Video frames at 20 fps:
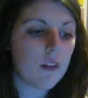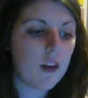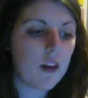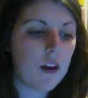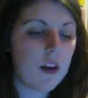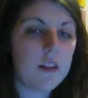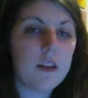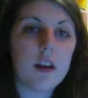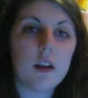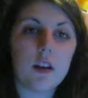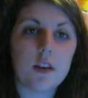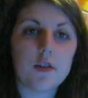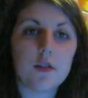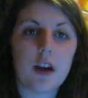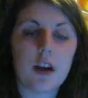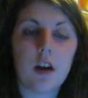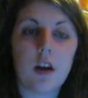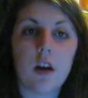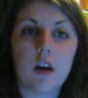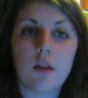I
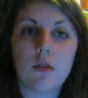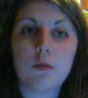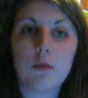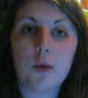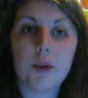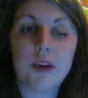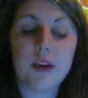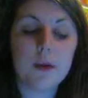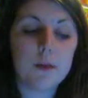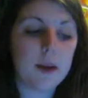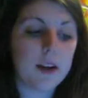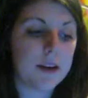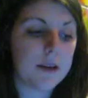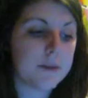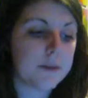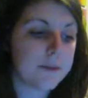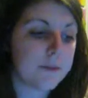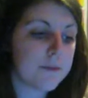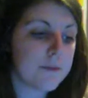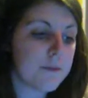track her walking away.
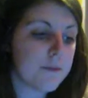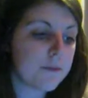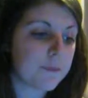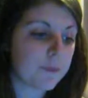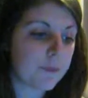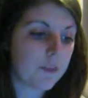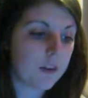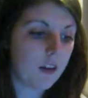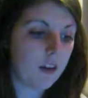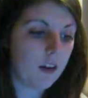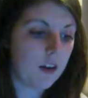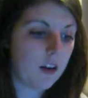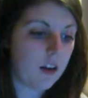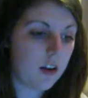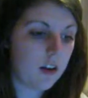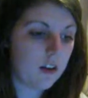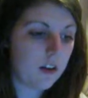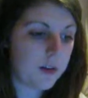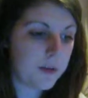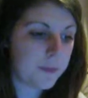
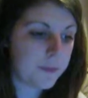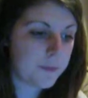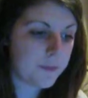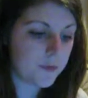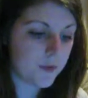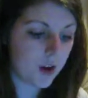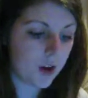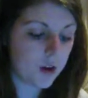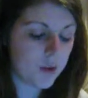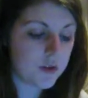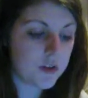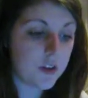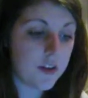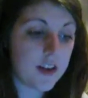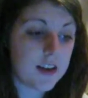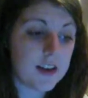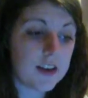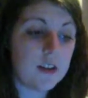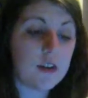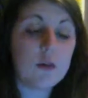I also
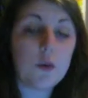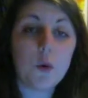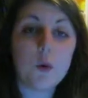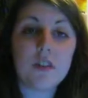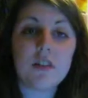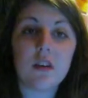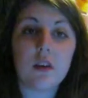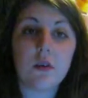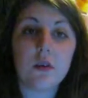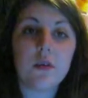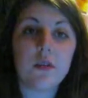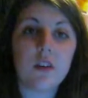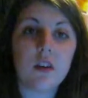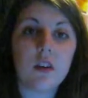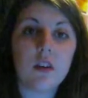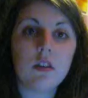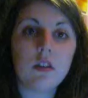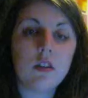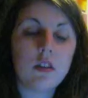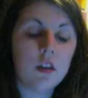then did the
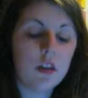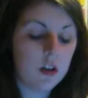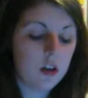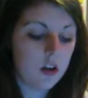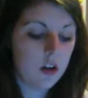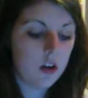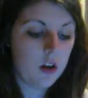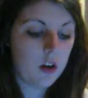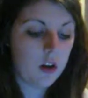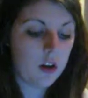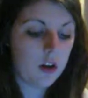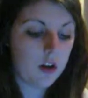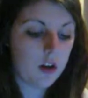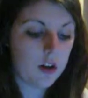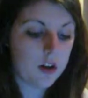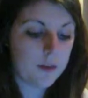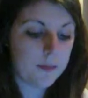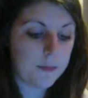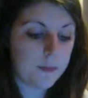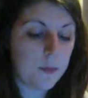voiceover,
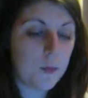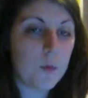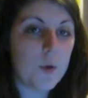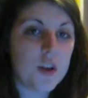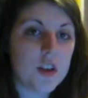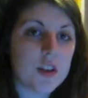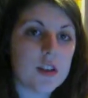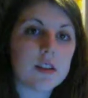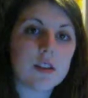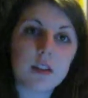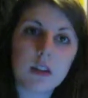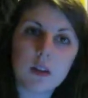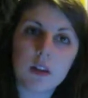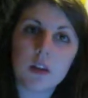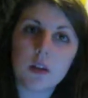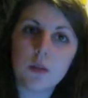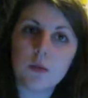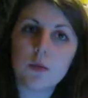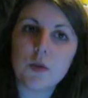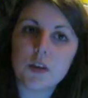
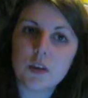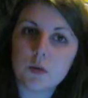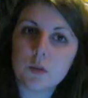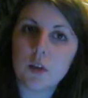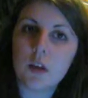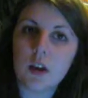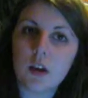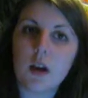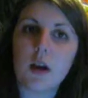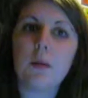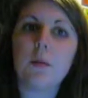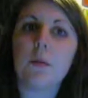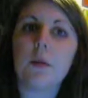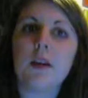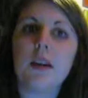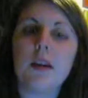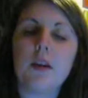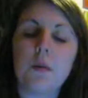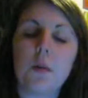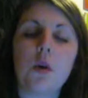which will
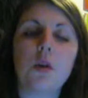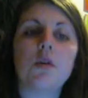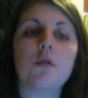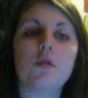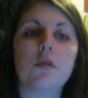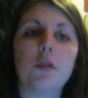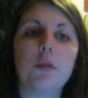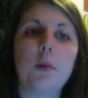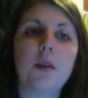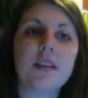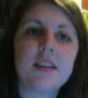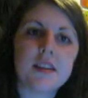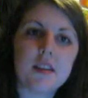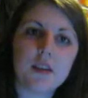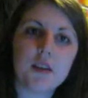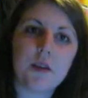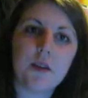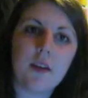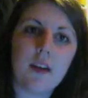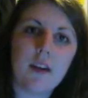accompany the box room. I didn't
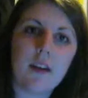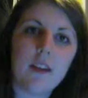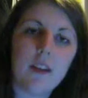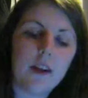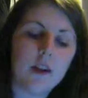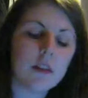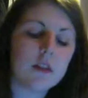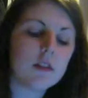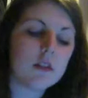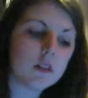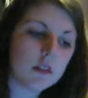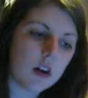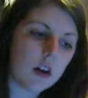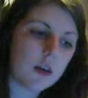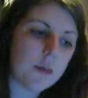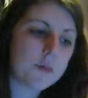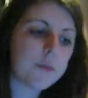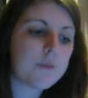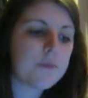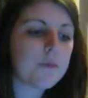do that at that
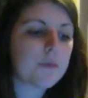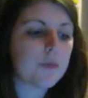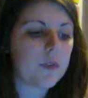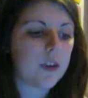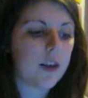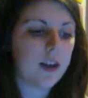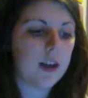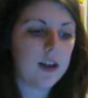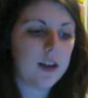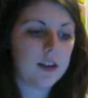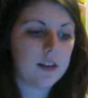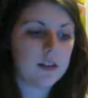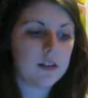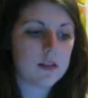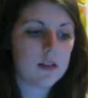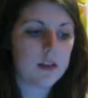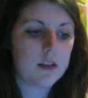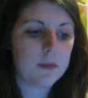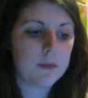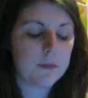time, and
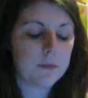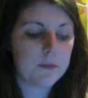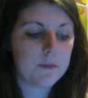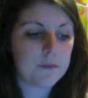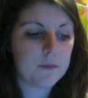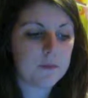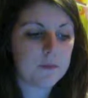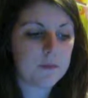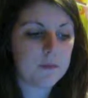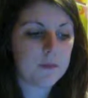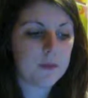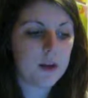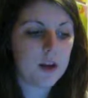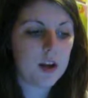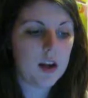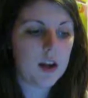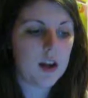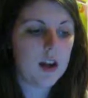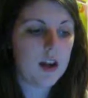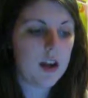
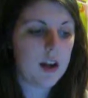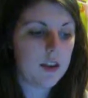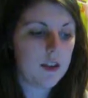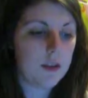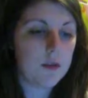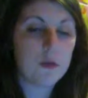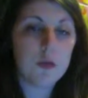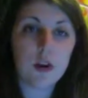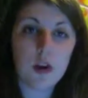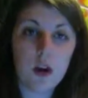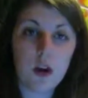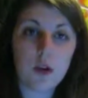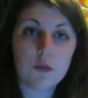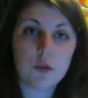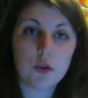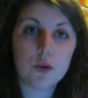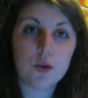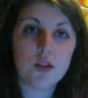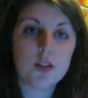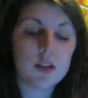I
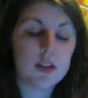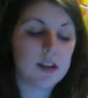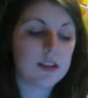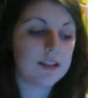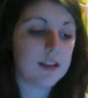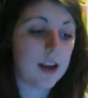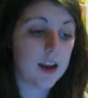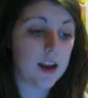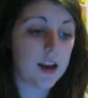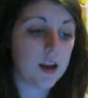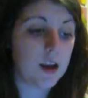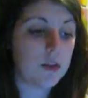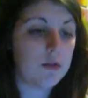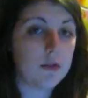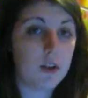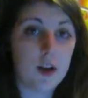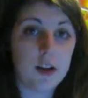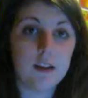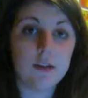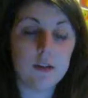recorded her saying
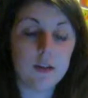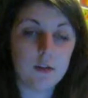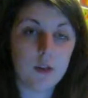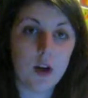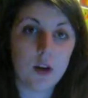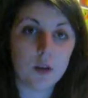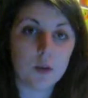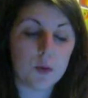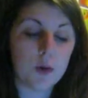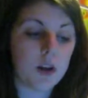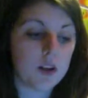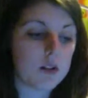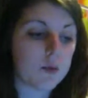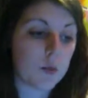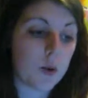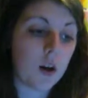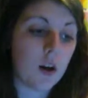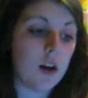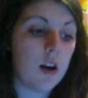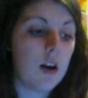the final words
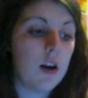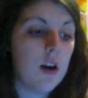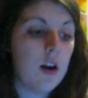were,